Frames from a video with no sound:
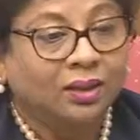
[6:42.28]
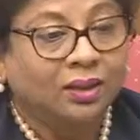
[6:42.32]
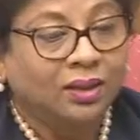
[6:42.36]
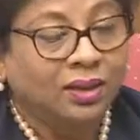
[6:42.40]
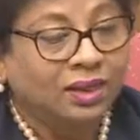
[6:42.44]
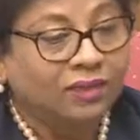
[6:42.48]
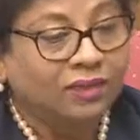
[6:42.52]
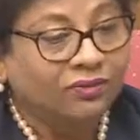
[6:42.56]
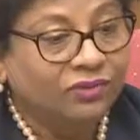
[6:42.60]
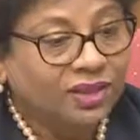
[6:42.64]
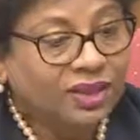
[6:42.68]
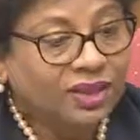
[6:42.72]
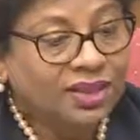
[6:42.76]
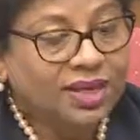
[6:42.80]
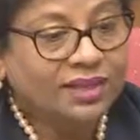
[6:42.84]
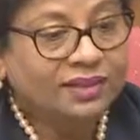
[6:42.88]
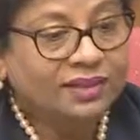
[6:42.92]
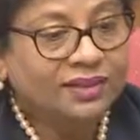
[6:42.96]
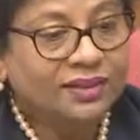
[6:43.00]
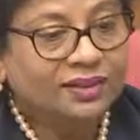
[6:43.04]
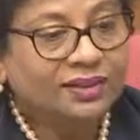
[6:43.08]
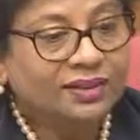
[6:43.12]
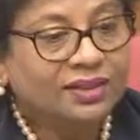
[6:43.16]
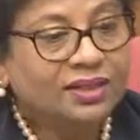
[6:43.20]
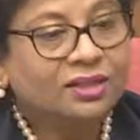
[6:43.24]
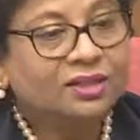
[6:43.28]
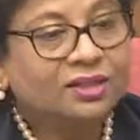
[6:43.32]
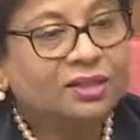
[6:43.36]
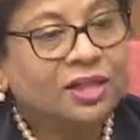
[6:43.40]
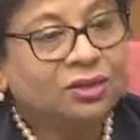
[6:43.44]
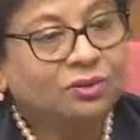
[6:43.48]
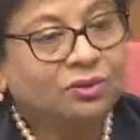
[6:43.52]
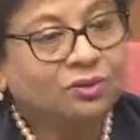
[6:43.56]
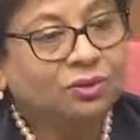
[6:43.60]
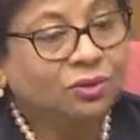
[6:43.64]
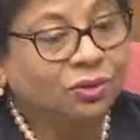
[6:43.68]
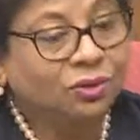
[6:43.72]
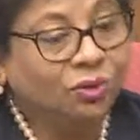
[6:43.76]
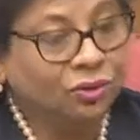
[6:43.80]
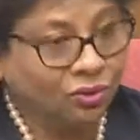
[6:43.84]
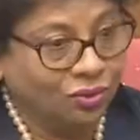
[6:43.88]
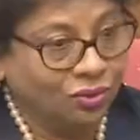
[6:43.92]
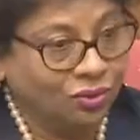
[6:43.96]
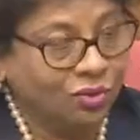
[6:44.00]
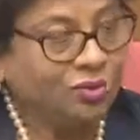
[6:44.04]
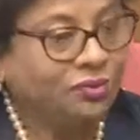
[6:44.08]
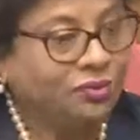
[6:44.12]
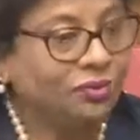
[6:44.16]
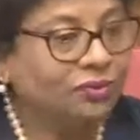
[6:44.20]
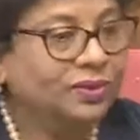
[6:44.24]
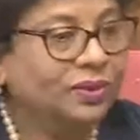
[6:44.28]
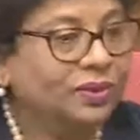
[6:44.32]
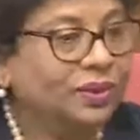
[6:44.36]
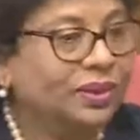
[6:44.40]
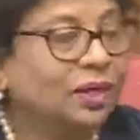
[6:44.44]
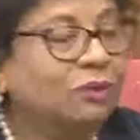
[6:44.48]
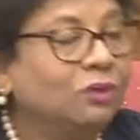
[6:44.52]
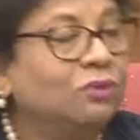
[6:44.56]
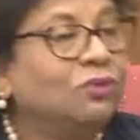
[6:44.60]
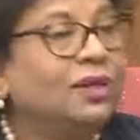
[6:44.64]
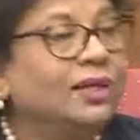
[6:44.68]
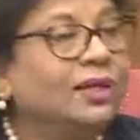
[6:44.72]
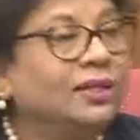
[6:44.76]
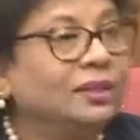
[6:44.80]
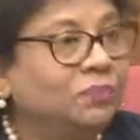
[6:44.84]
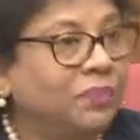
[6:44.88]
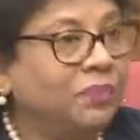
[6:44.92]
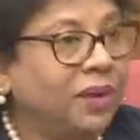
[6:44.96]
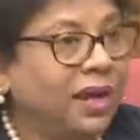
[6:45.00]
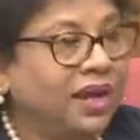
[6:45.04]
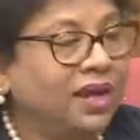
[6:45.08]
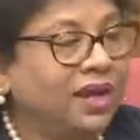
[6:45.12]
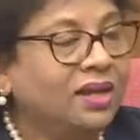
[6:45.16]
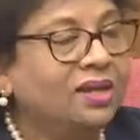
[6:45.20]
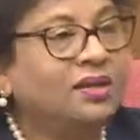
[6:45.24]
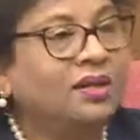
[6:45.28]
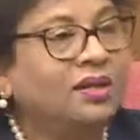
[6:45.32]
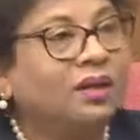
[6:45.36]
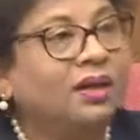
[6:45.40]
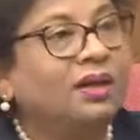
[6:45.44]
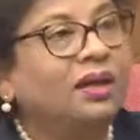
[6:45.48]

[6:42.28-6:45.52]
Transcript: Within SEZs, they could grow, they could expand,